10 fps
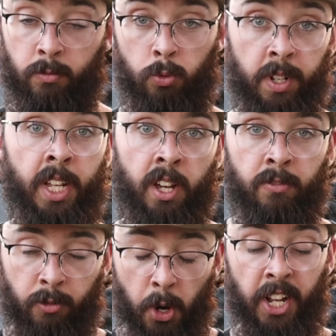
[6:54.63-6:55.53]
really
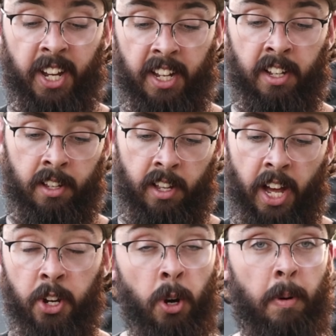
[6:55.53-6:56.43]
avoiding,
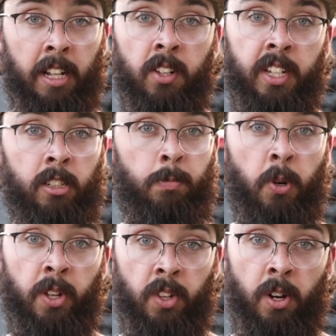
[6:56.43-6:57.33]
I knew about the Lee
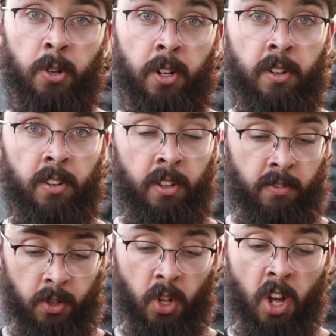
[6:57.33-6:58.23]
Sporting Lower.
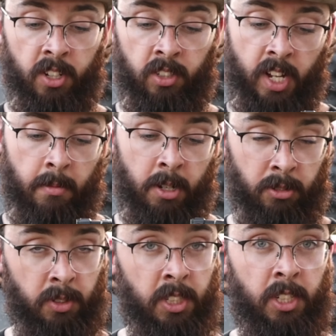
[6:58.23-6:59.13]
For the longest time, I
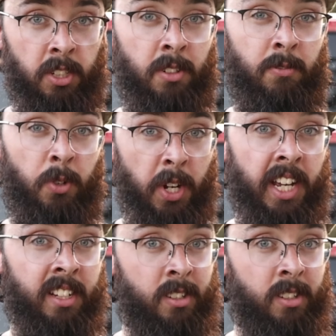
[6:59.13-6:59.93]
was really just avoiding